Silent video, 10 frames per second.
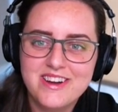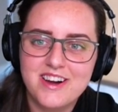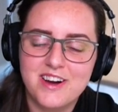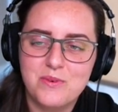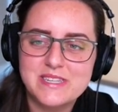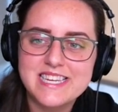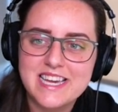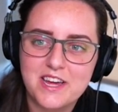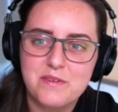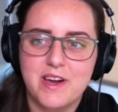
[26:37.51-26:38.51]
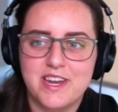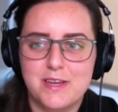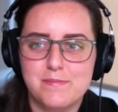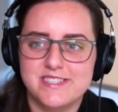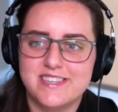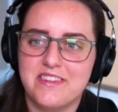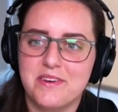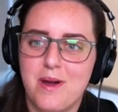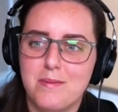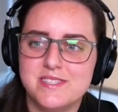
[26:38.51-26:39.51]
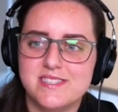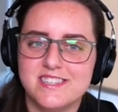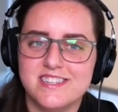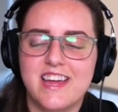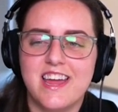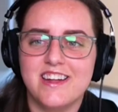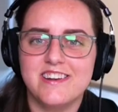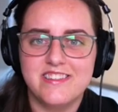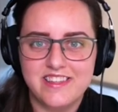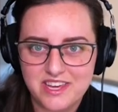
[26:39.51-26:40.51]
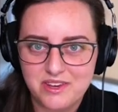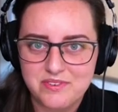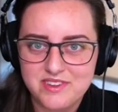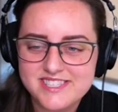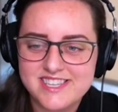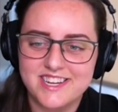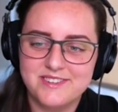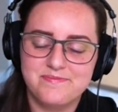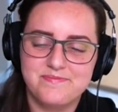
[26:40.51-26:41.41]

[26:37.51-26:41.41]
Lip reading: Once again, my name is Kelley Robinson, and thank you for listening.